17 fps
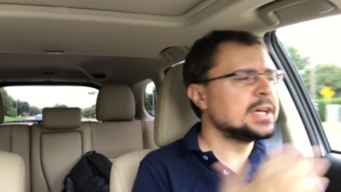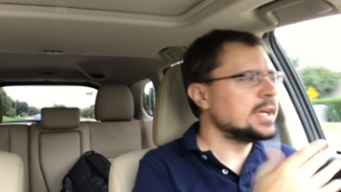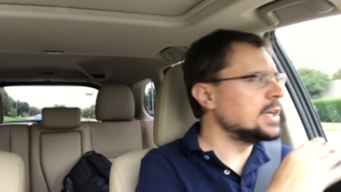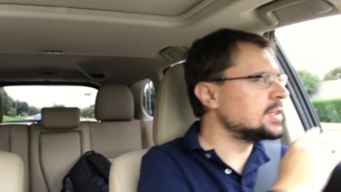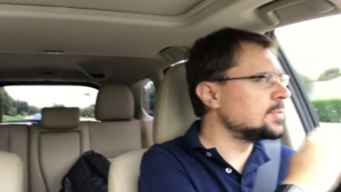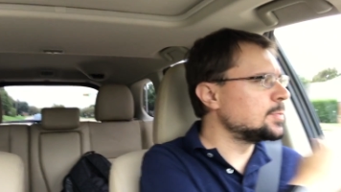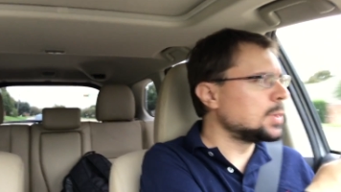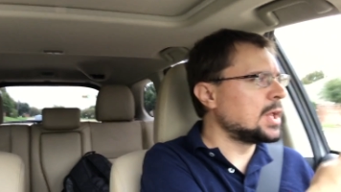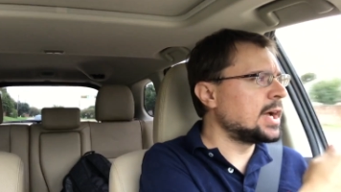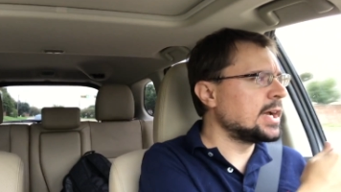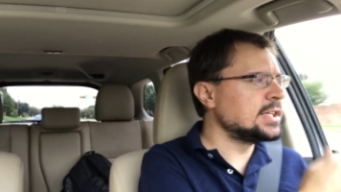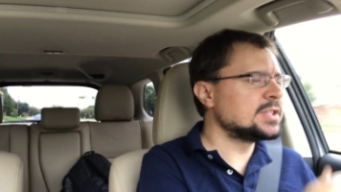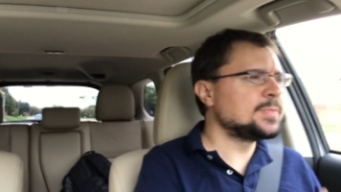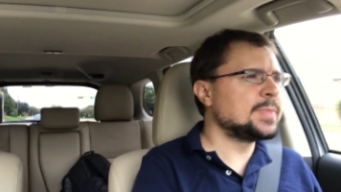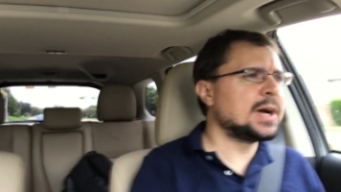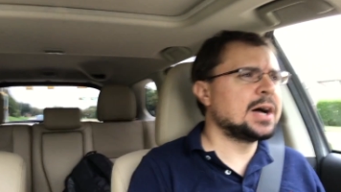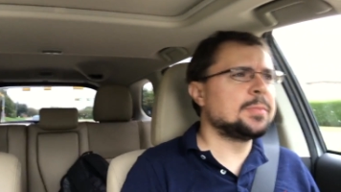It's blind
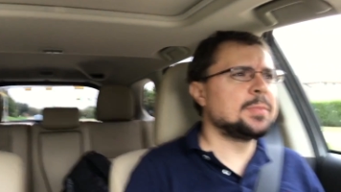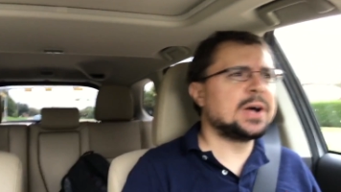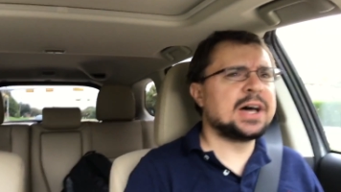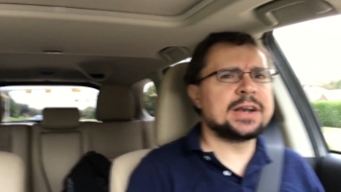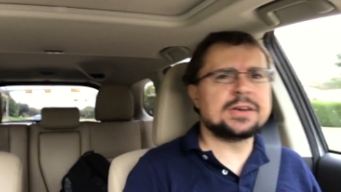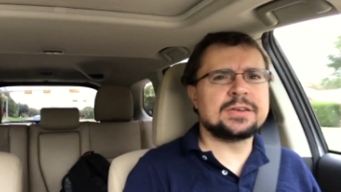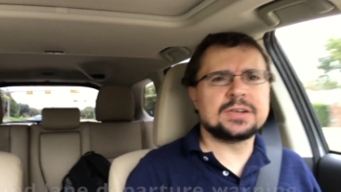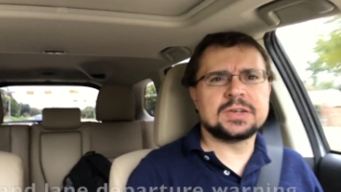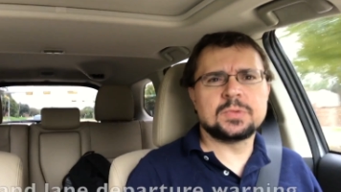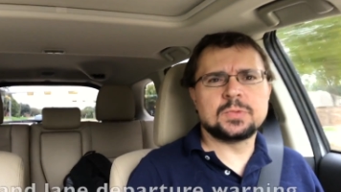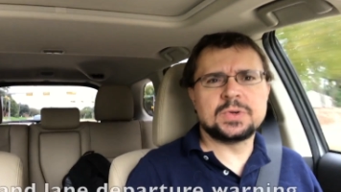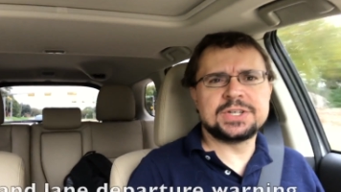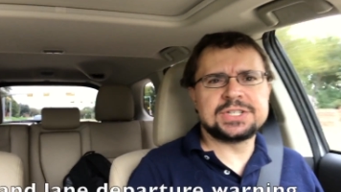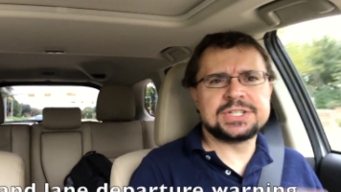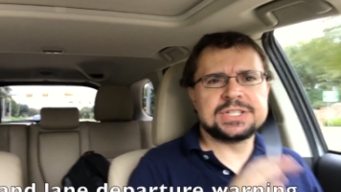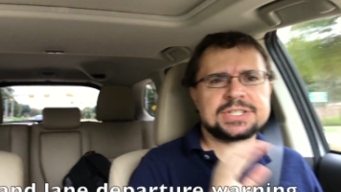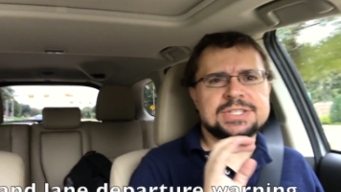spot monitoring,
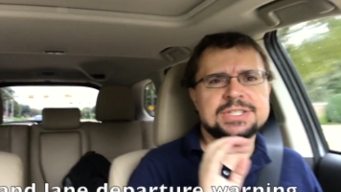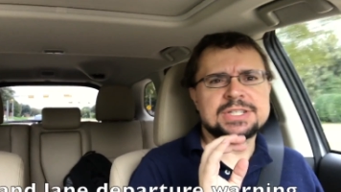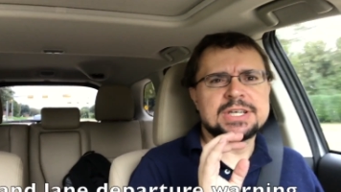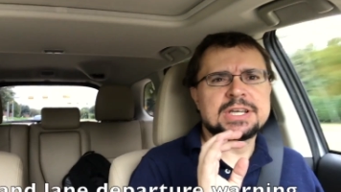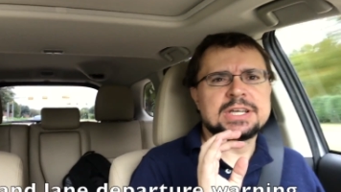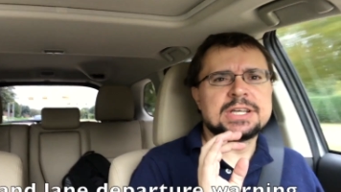which has